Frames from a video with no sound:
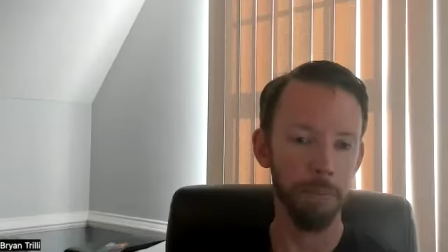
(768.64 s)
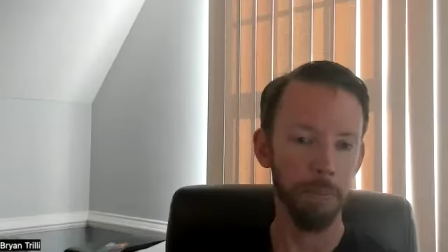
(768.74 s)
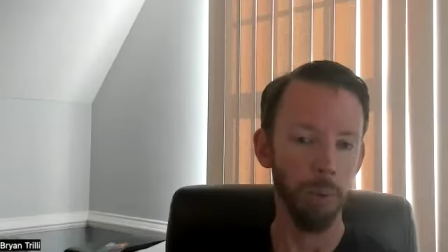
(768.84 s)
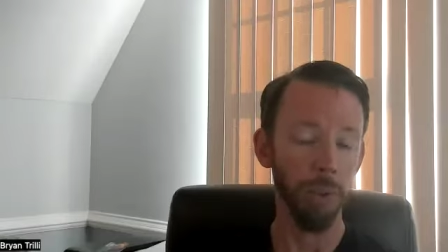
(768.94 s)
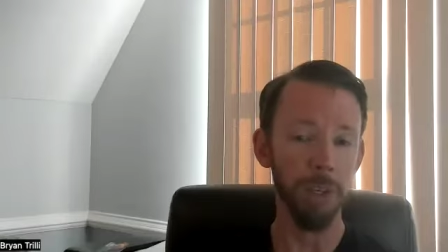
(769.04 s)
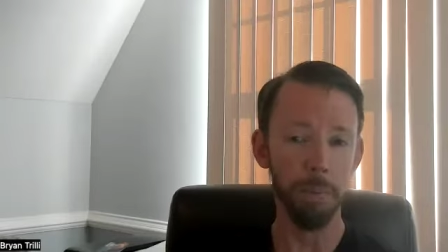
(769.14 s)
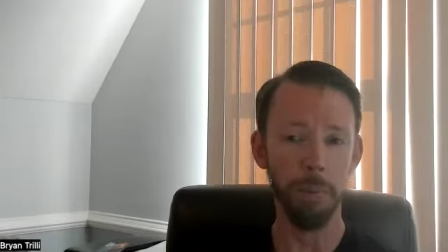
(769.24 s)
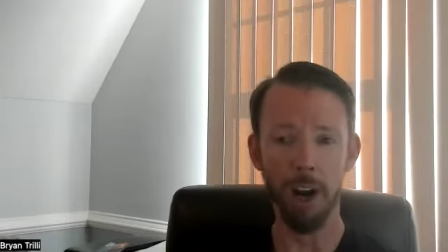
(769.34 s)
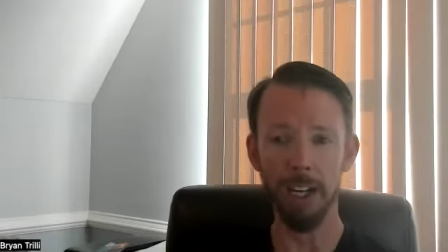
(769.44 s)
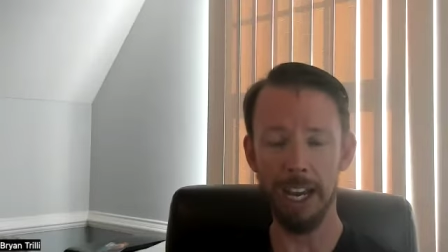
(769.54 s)
will this
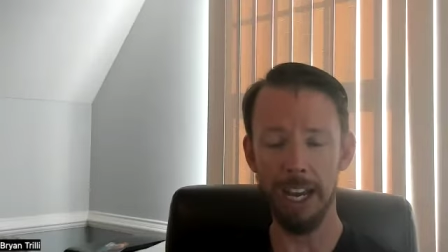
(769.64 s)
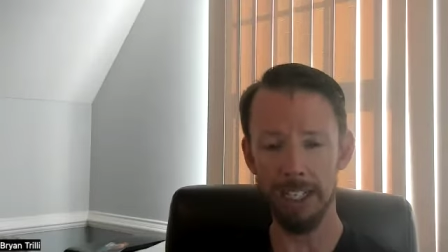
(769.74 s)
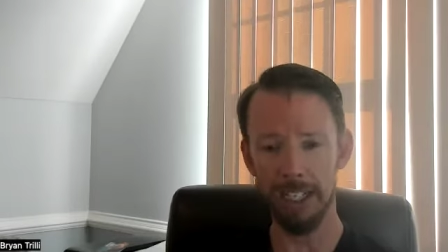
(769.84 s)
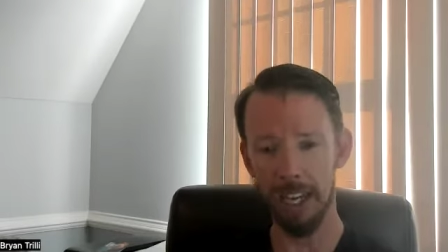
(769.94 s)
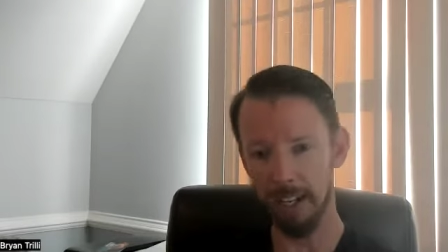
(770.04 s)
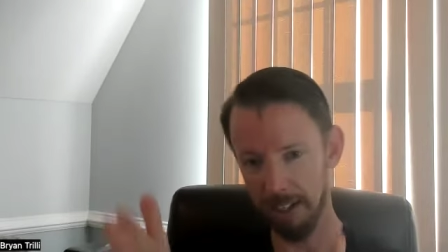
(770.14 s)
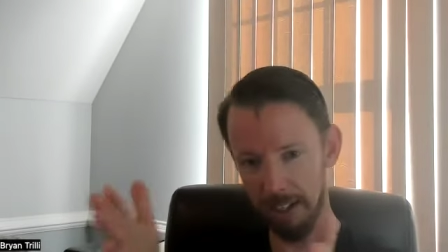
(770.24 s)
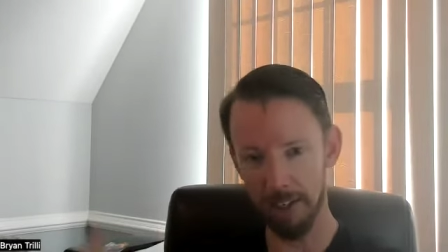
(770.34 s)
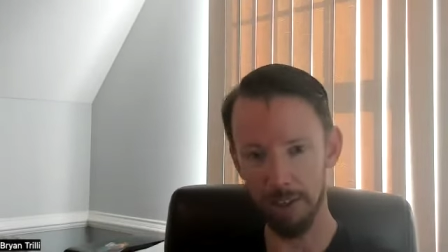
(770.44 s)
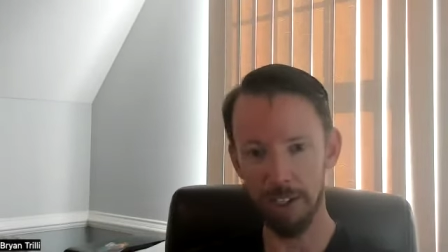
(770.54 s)
podcast get you
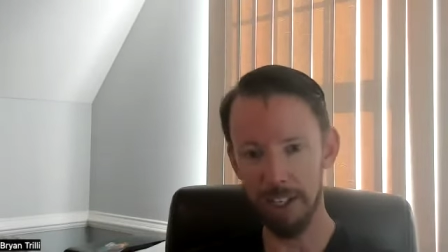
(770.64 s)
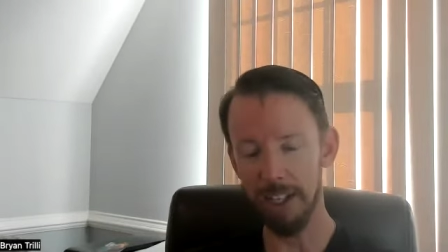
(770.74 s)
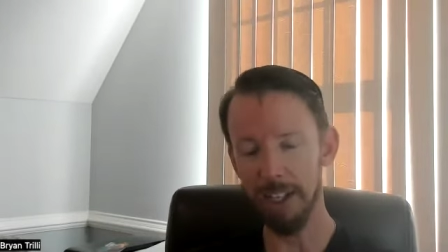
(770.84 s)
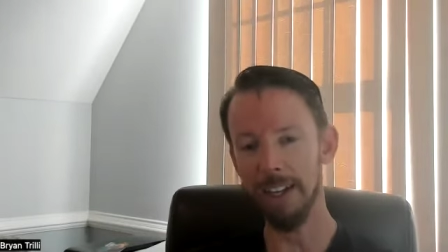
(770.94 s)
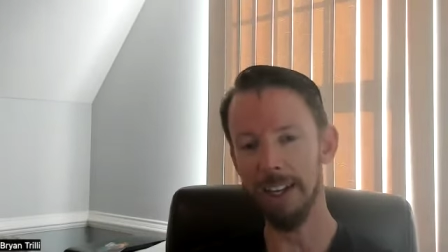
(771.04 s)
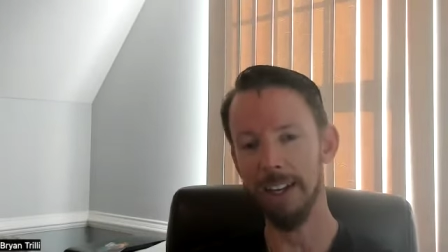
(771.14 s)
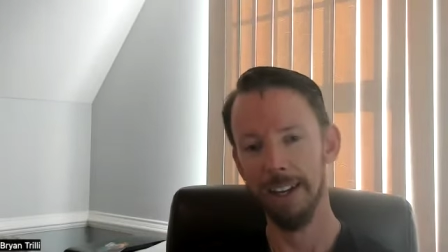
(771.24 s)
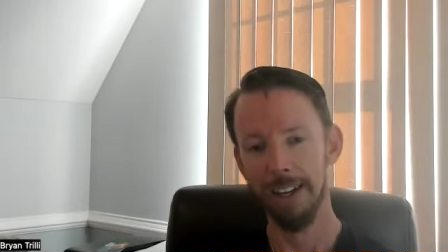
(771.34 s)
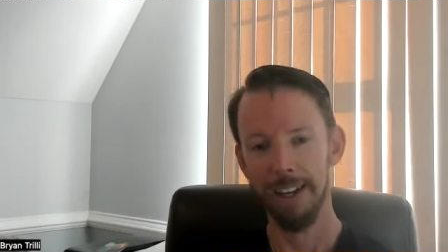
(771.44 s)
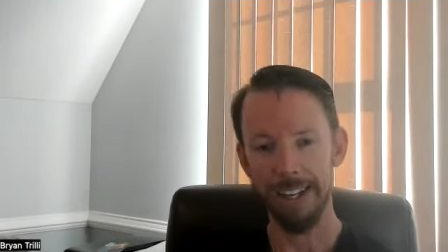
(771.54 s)
know de
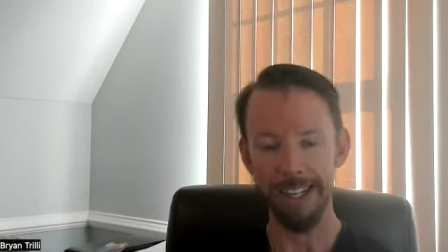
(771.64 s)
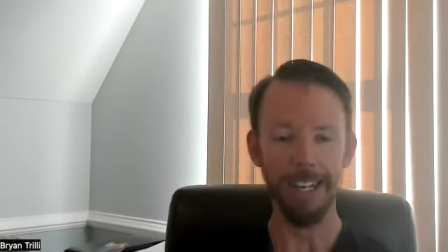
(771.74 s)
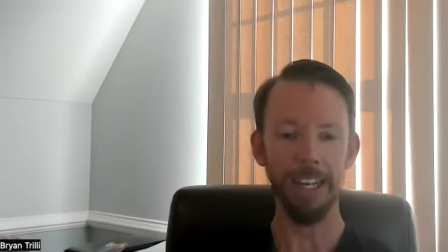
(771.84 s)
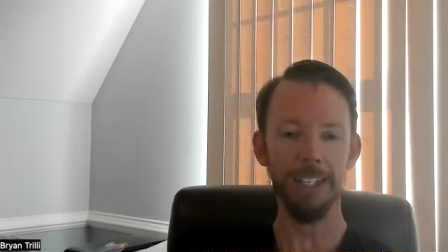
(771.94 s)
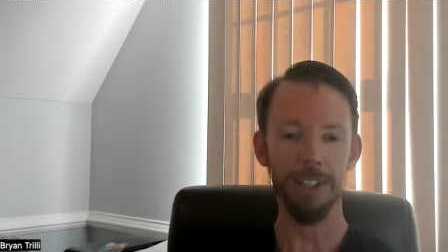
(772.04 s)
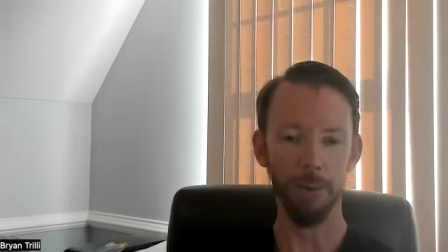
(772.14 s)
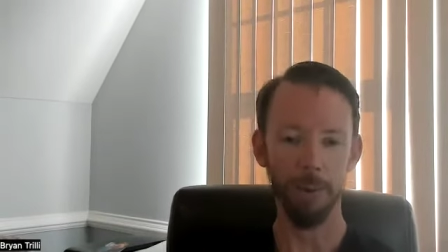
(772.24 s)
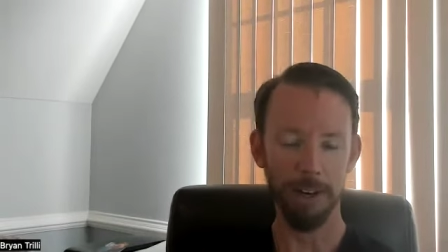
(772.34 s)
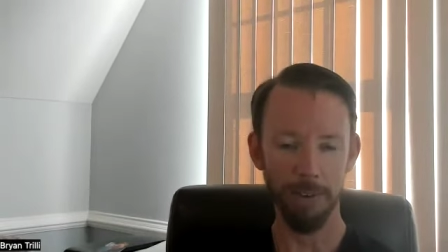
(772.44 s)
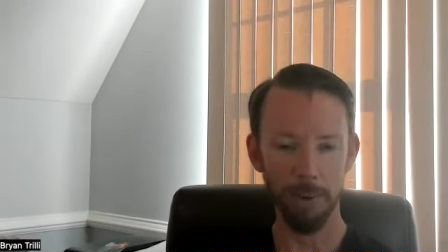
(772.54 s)
indexed or
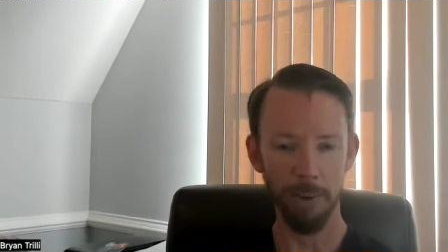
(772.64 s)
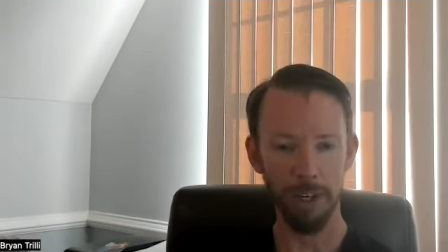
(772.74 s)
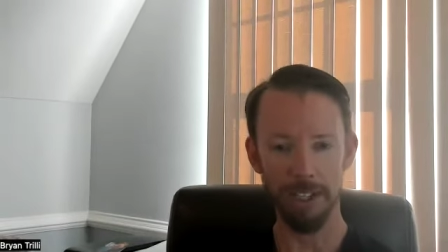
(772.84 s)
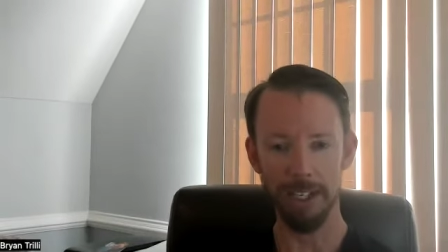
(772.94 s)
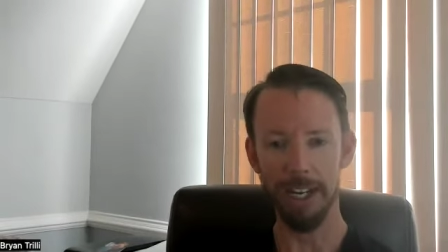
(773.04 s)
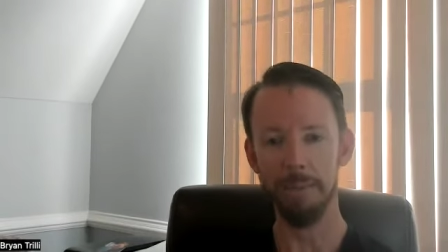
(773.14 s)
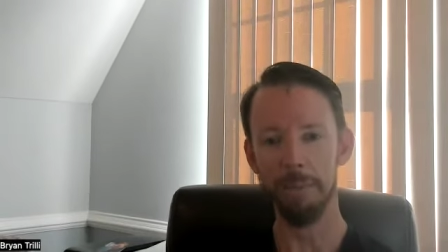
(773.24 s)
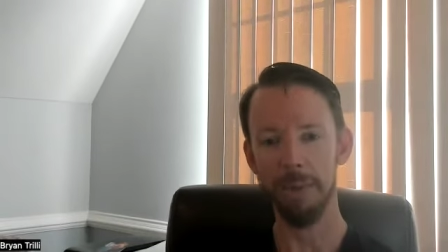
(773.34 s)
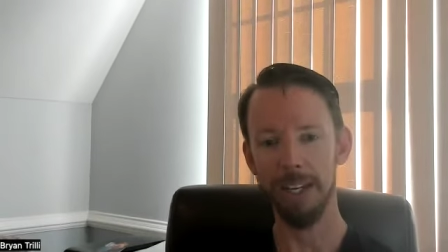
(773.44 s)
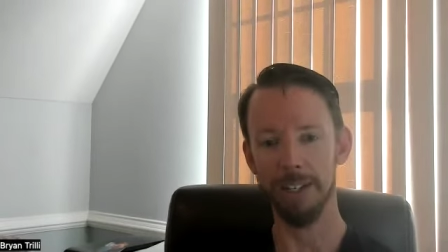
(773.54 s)
whatever you want to mm-hmm. say
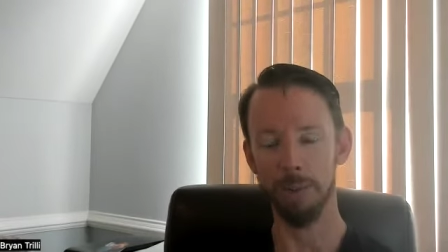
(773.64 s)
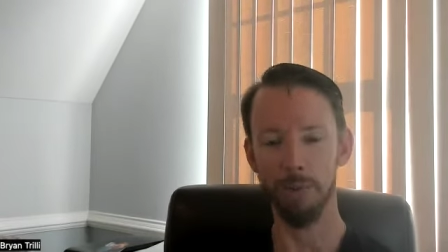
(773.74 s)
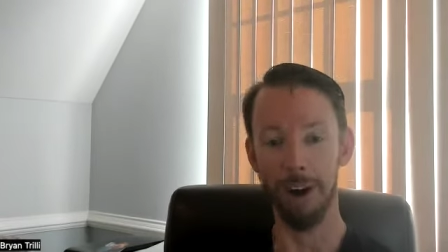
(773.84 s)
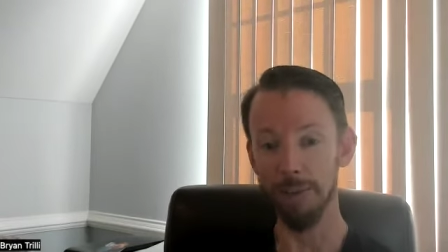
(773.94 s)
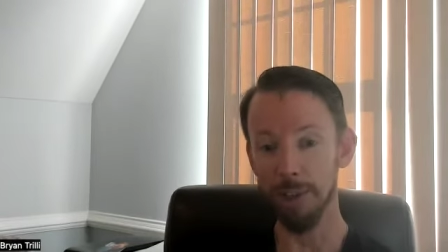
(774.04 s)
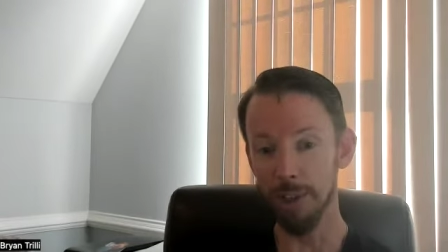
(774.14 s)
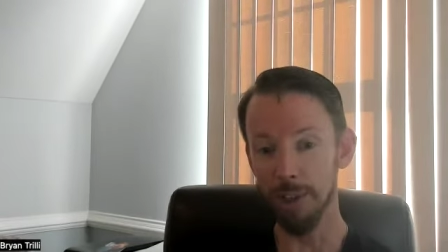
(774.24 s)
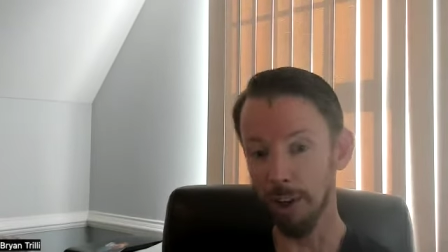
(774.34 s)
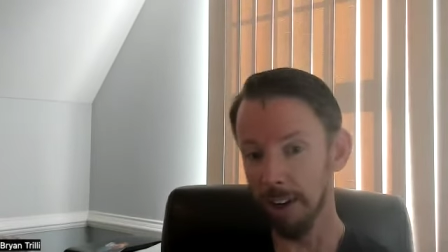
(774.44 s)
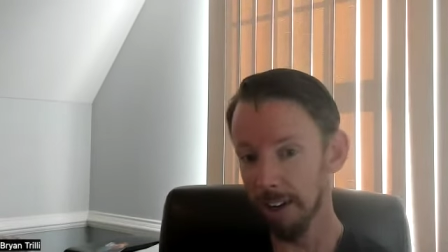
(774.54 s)
because we reference her?
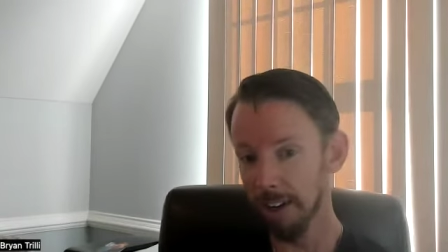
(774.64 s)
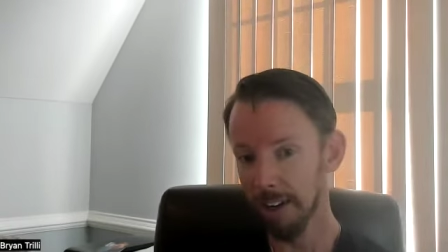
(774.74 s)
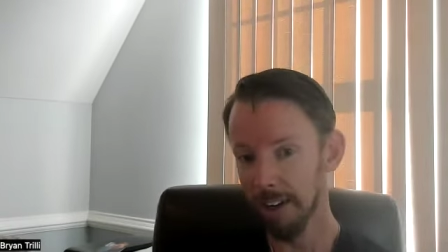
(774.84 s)
Oh